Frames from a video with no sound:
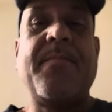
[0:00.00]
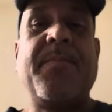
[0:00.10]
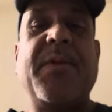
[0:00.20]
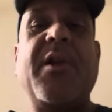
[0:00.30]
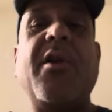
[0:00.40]

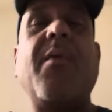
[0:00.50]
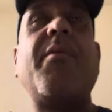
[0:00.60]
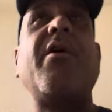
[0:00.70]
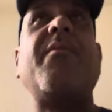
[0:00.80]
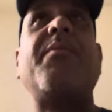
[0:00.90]
The
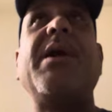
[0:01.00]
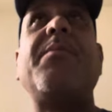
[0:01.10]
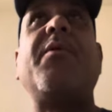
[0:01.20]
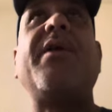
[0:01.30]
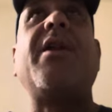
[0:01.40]
number of
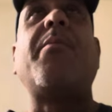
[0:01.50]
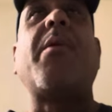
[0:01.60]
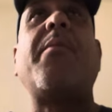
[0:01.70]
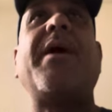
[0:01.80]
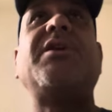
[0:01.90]
people that are
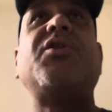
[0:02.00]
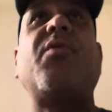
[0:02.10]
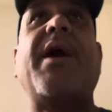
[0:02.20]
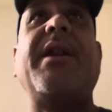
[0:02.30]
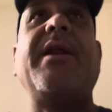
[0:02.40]

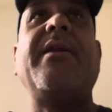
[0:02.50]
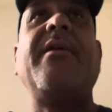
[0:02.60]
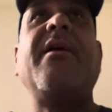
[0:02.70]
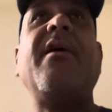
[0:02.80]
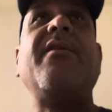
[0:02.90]
perpetuating
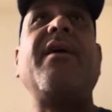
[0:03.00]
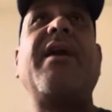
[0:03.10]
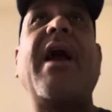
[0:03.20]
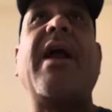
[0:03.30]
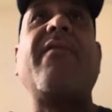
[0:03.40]
the
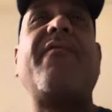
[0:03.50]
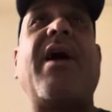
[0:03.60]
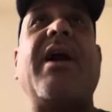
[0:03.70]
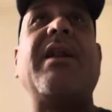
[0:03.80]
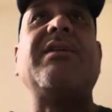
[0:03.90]
gang
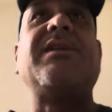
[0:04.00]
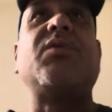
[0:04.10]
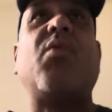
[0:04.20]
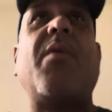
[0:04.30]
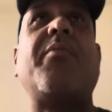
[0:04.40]
violence is
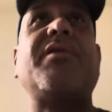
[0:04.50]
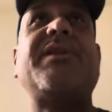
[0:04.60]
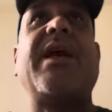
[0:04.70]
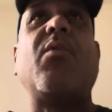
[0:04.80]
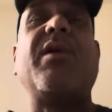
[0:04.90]

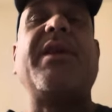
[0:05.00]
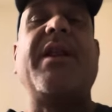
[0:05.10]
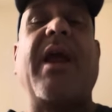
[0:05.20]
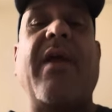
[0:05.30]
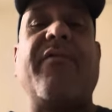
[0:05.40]
1%
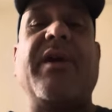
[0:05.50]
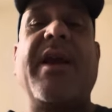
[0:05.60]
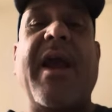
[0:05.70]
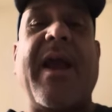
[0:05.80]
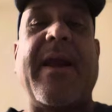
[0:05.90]
within every
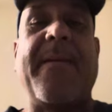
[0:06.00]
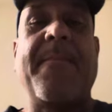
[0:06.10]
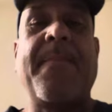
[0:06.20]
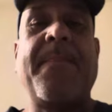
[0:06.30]
gang.